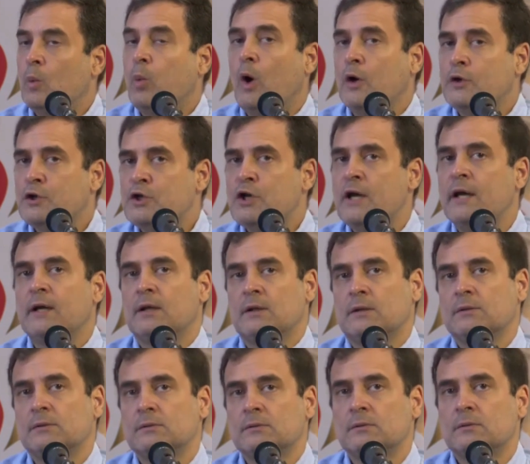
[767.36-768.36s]
watching
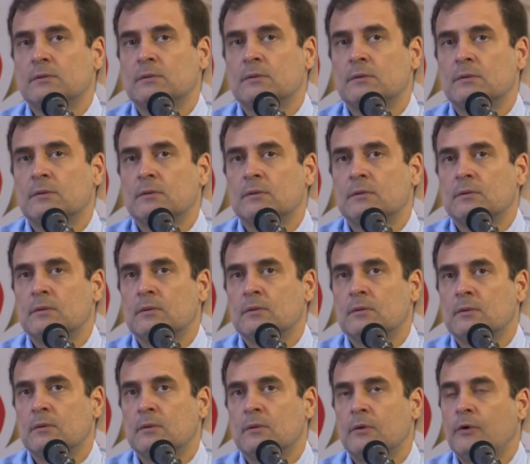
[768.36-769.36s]

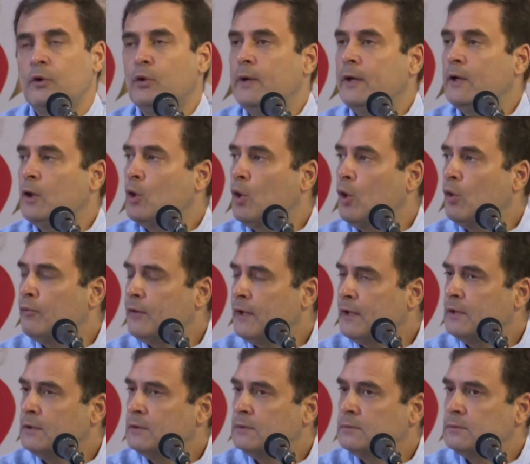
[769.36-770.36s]
during COVID